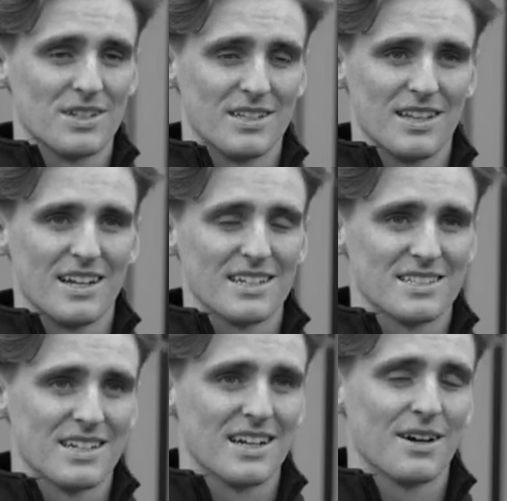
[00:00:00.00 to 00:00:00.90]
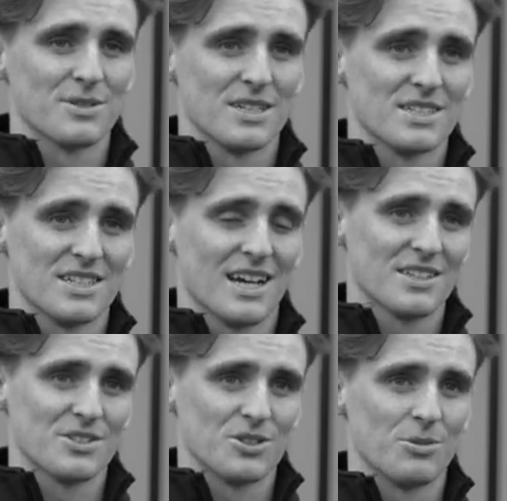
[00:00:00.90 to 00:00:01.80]
and then the next day I was literally at
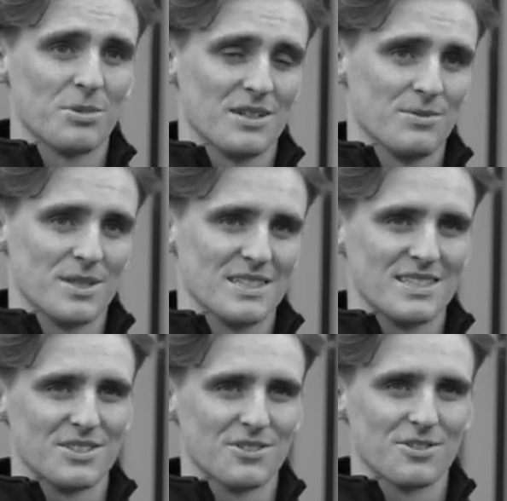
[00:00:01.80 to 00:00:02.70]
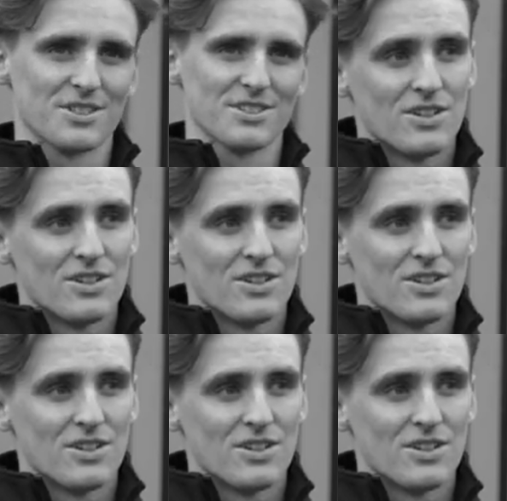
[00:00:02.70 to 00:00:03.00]
the job with easyStorage.